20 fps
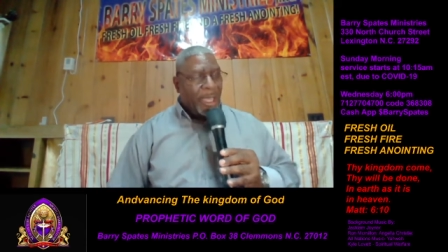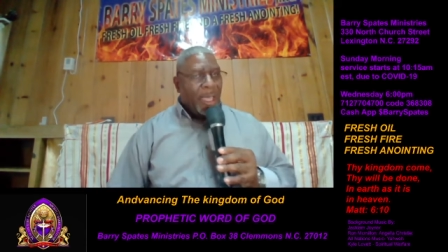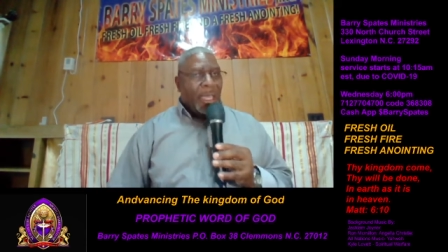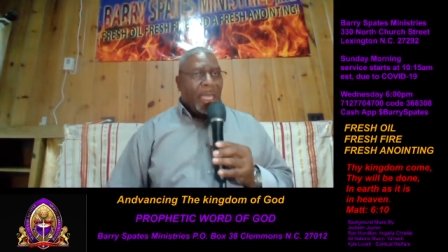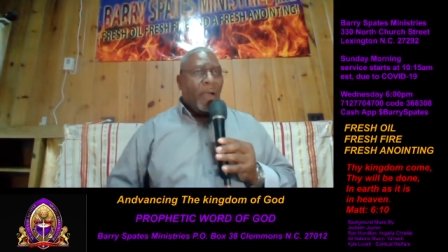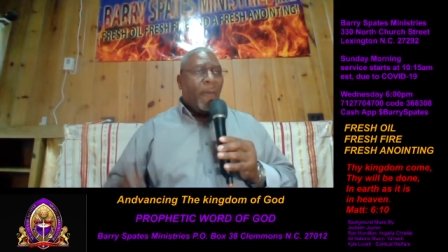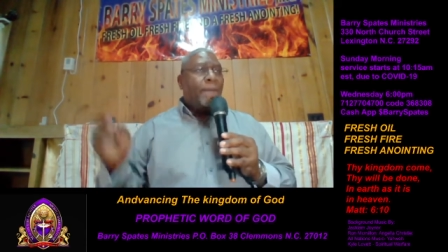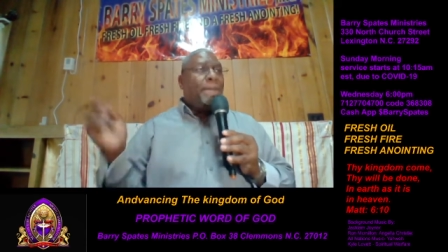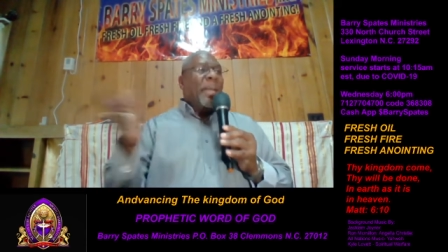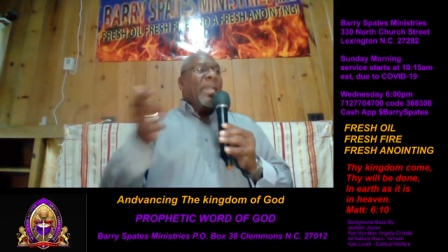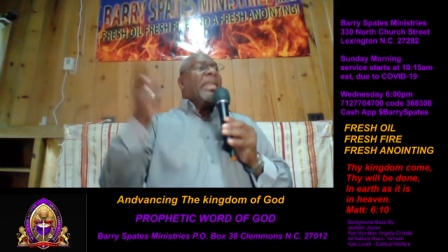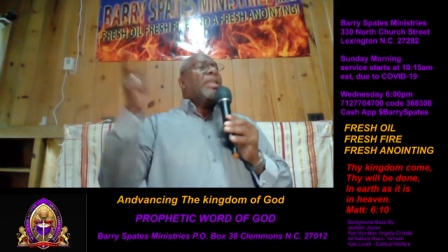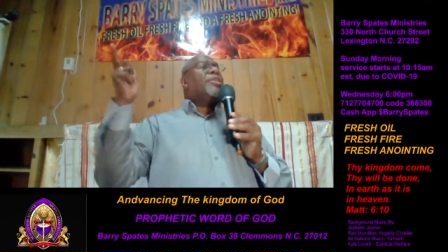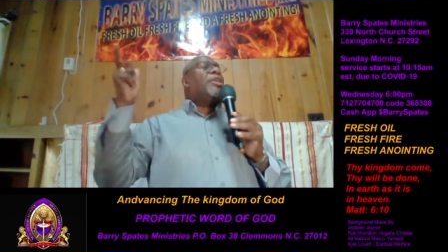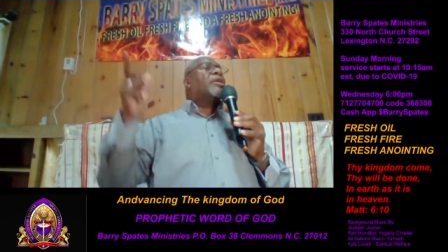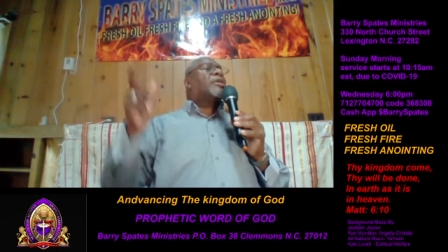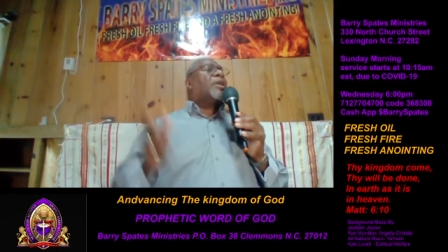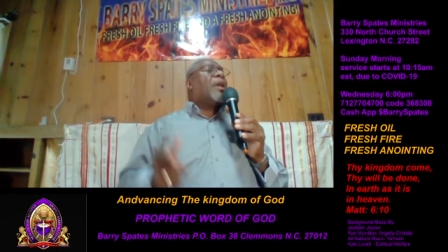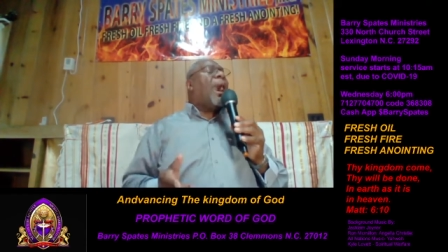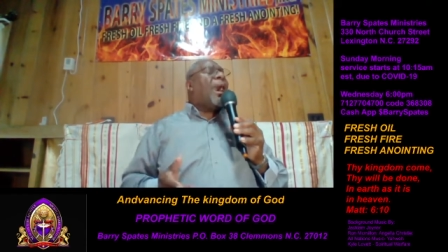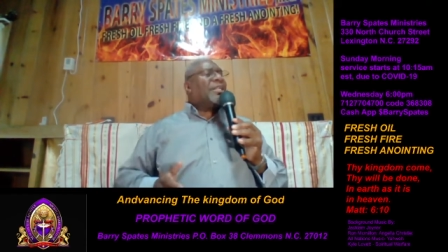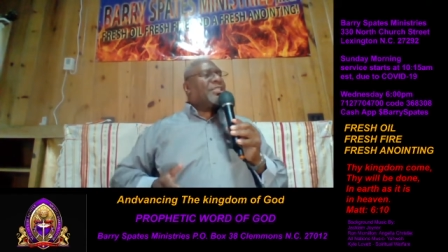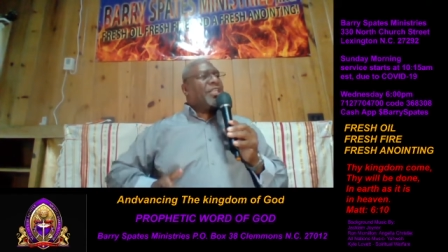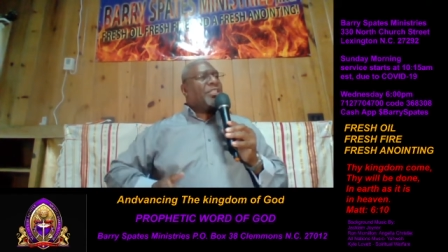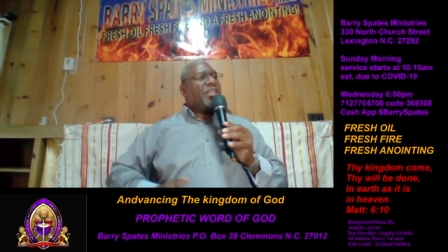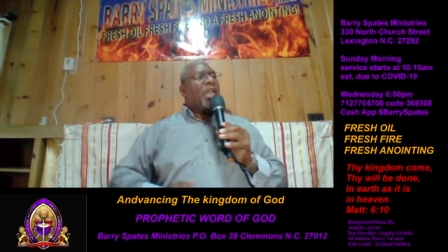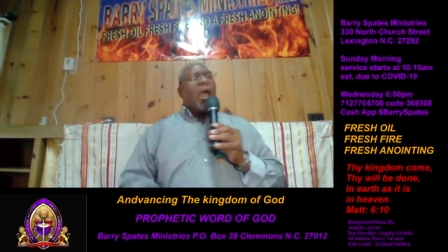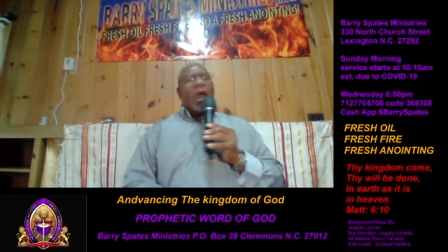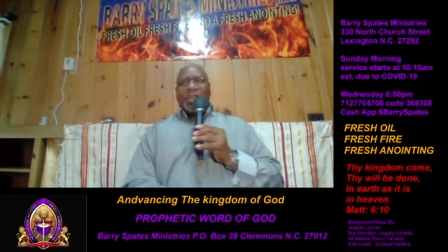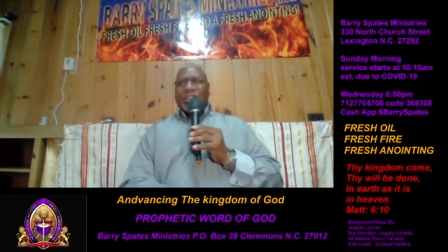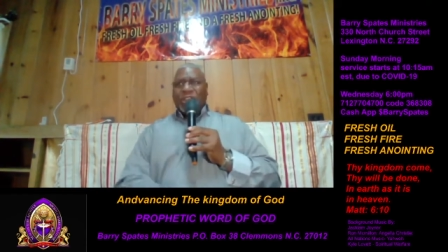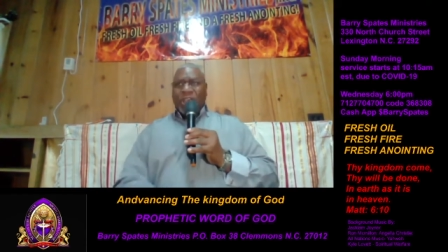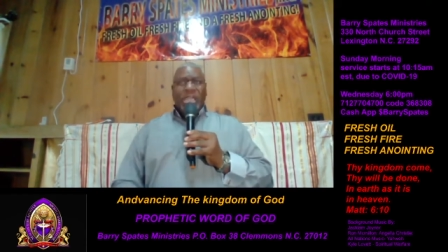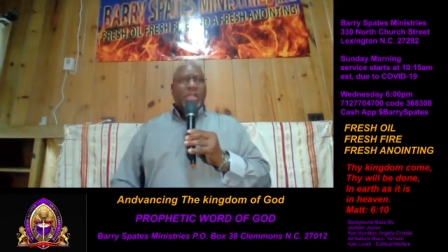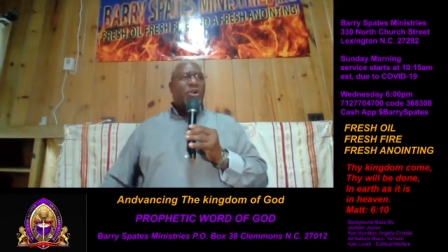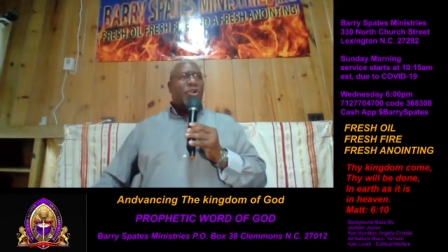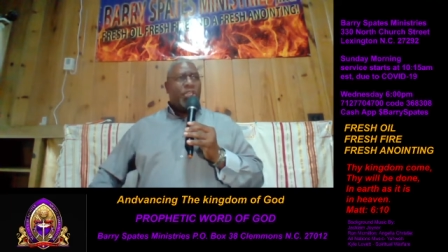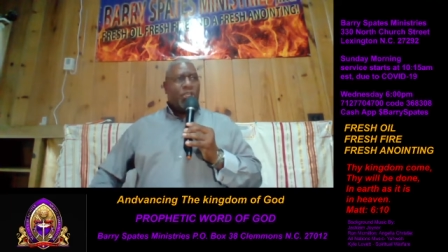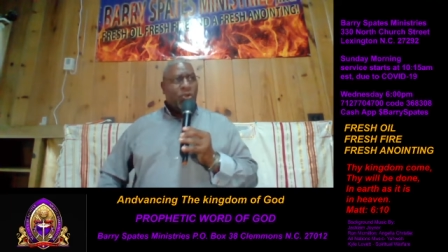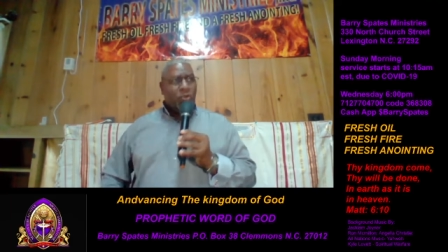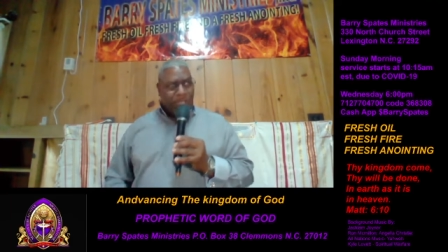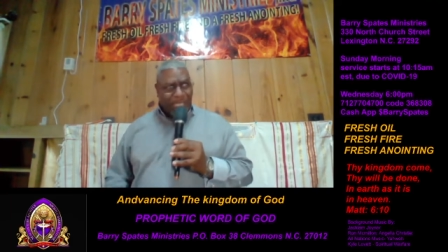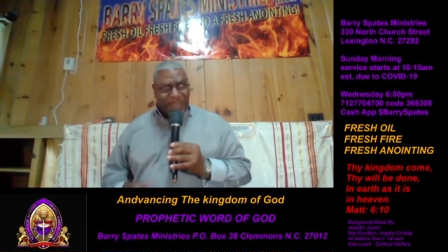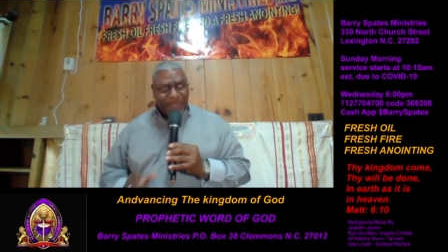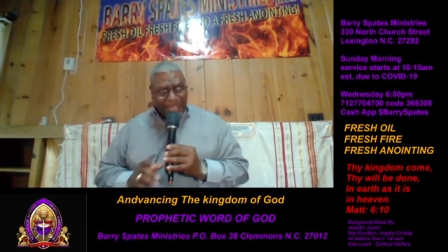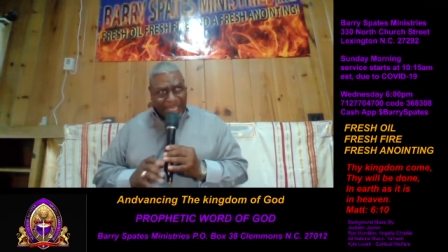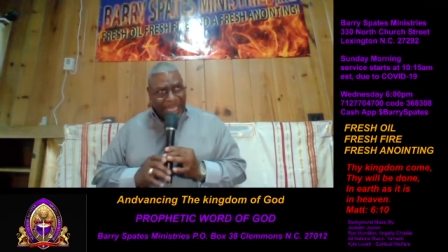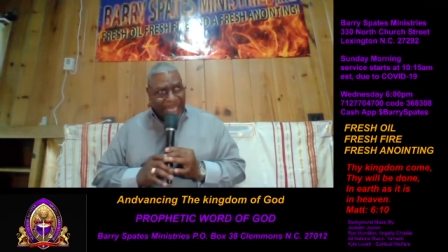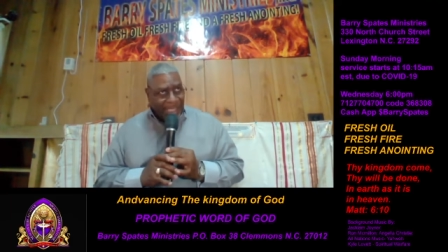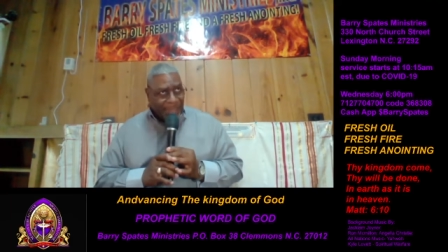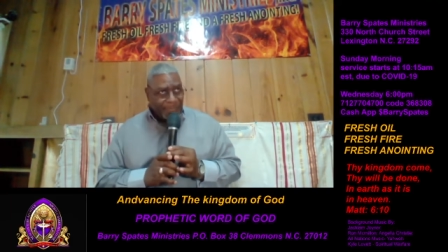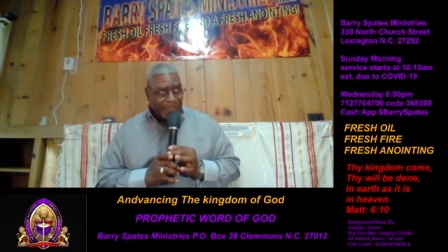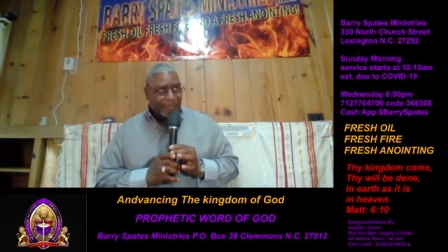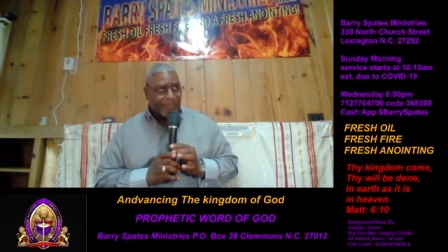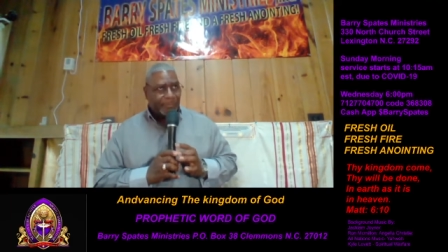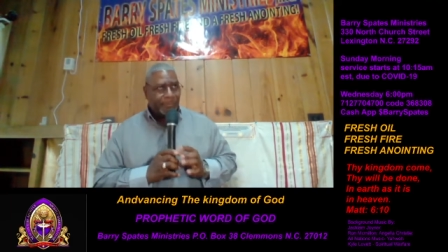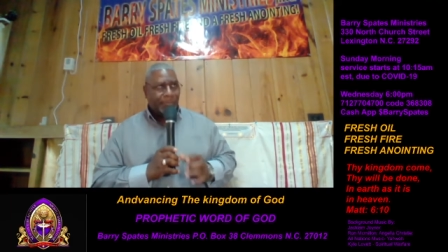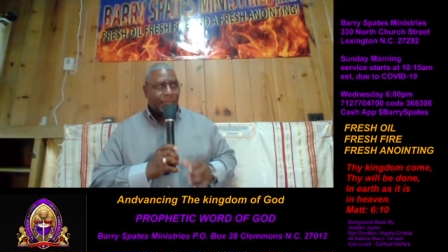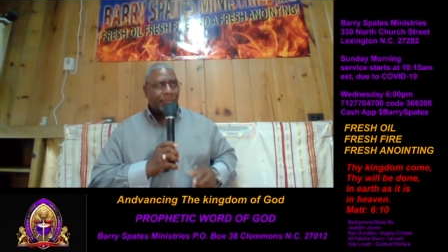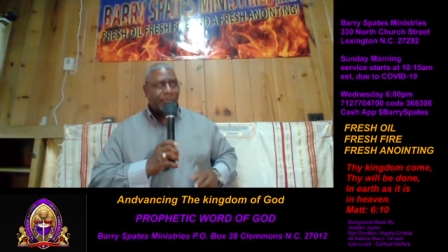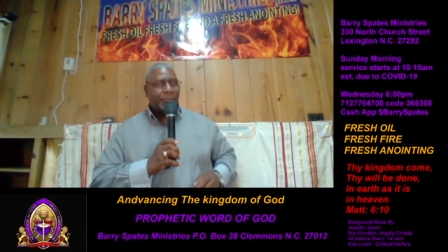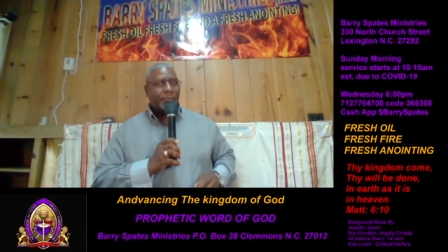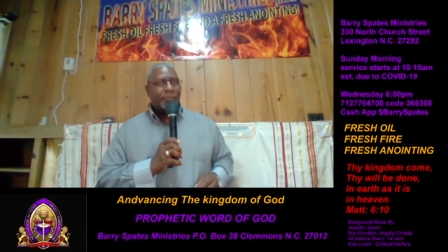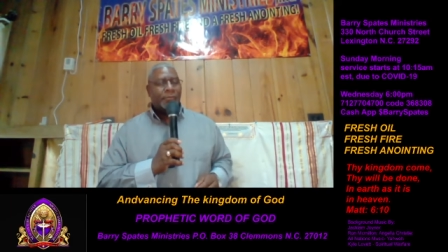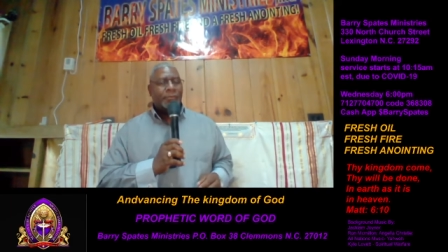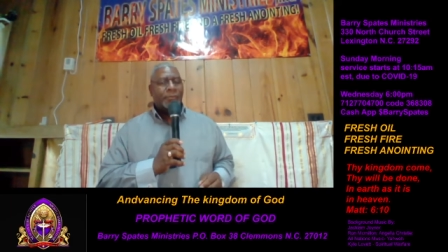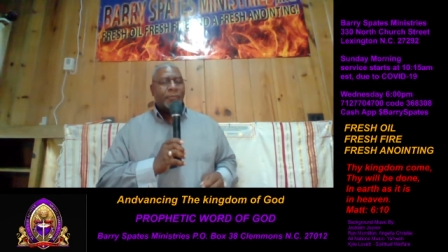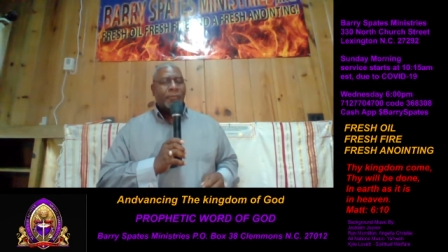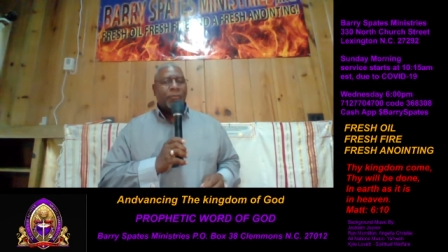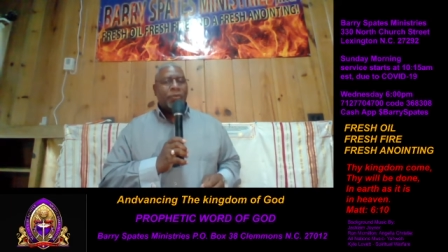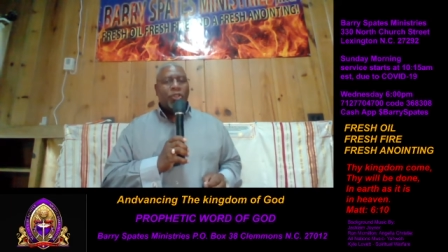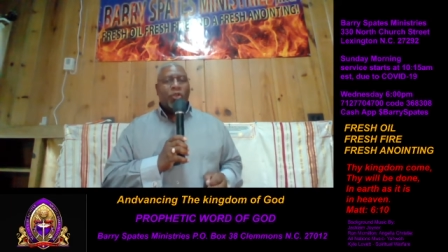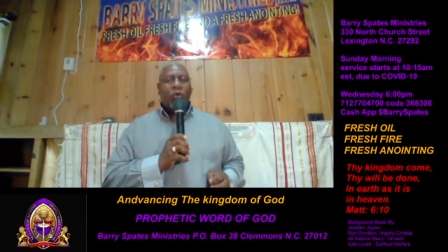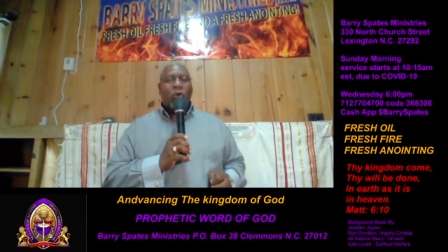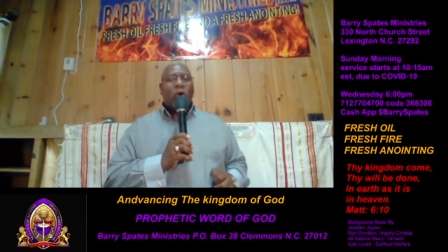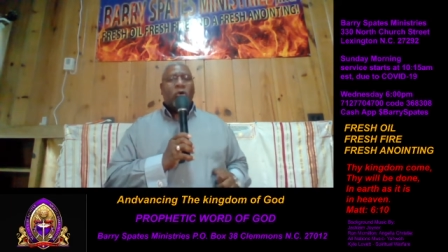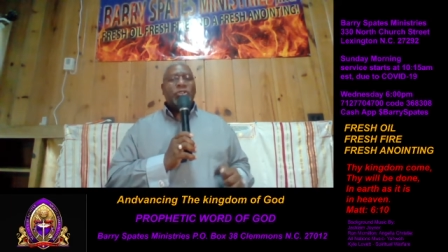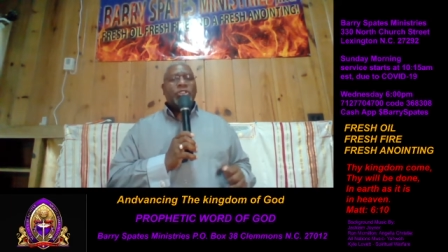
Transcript: He'll beat your conscience until you give in. You won't